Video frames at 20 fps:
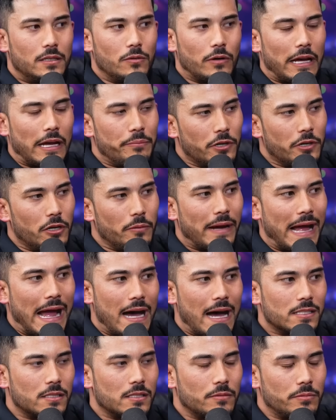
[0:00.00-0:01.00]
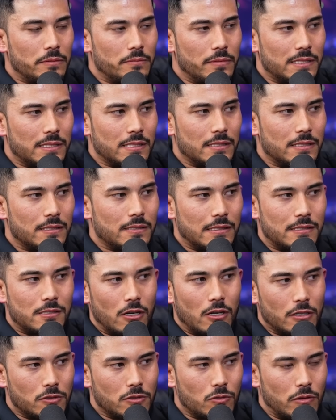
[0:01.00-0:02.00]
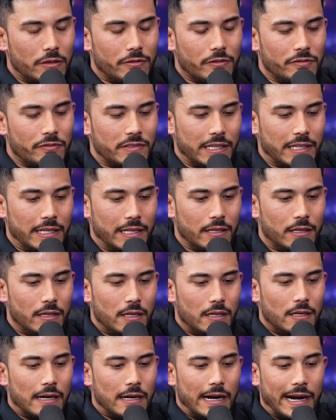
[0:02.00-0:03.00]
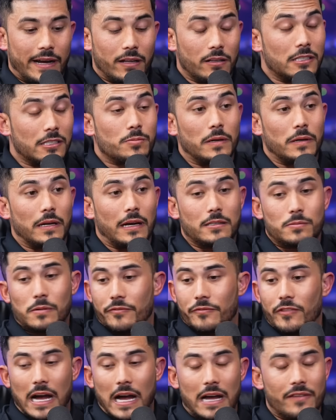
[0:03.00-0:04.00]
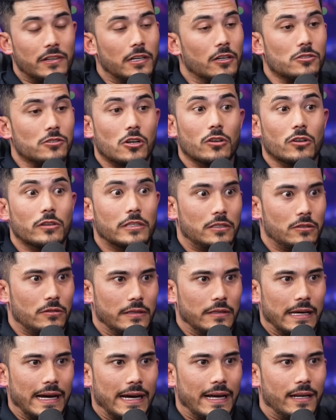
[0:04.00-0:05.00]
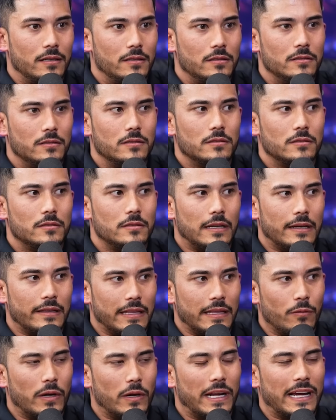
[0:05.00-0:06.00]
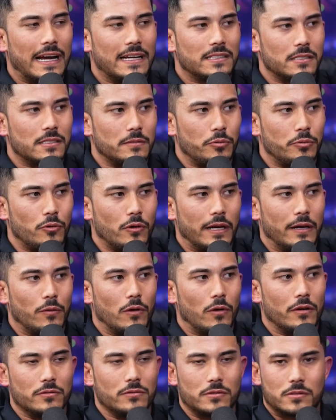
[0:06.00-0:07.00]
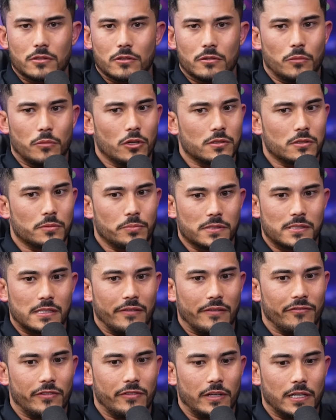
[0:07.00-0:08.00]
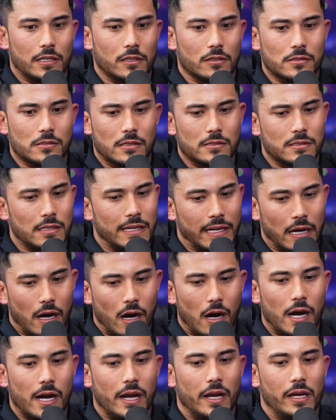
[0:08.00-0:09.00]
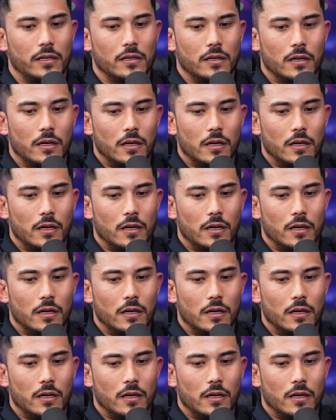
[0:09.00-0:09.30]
when I built my house flipping business, I started in 2015. I spent 5 years only doing that. And then when I got to the point where I was doing multiple seven figures, I was like, all right,